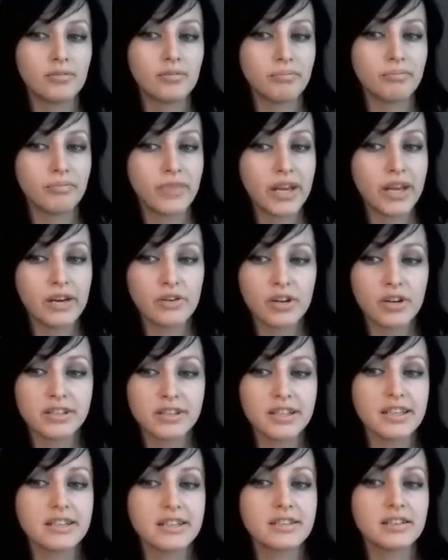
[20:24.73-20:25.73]
there
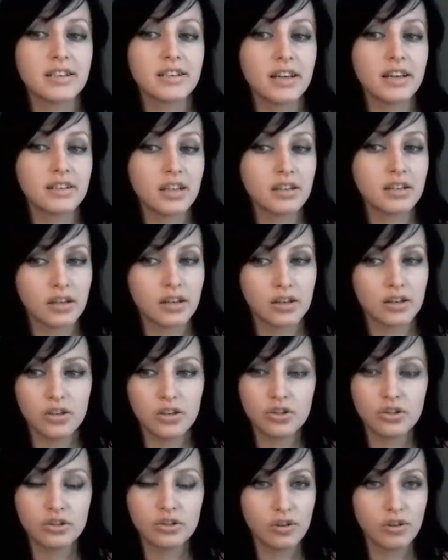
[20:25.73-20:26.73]
exists an
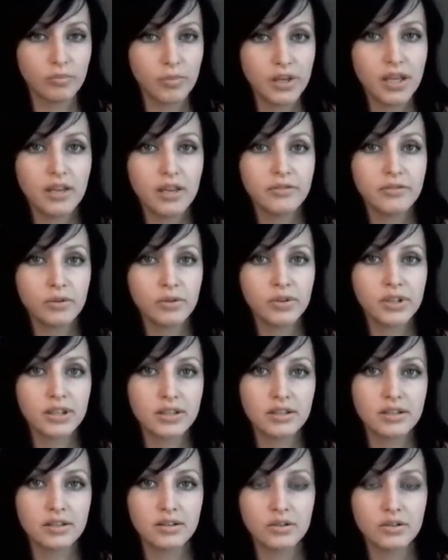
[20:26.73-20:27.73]
unconditional
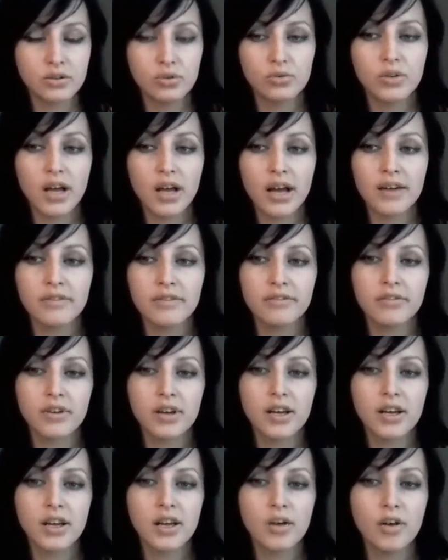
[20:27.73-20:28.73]
meaningfulness to life,
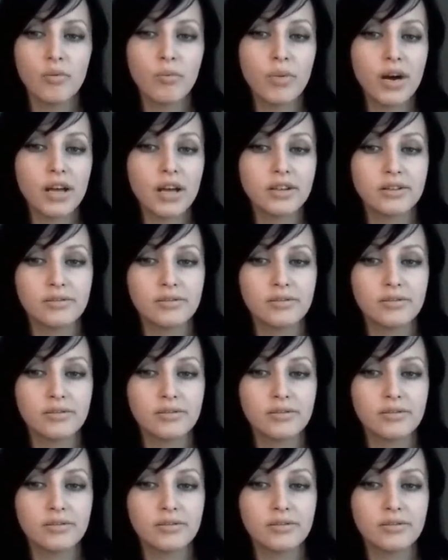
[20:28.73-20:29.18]
but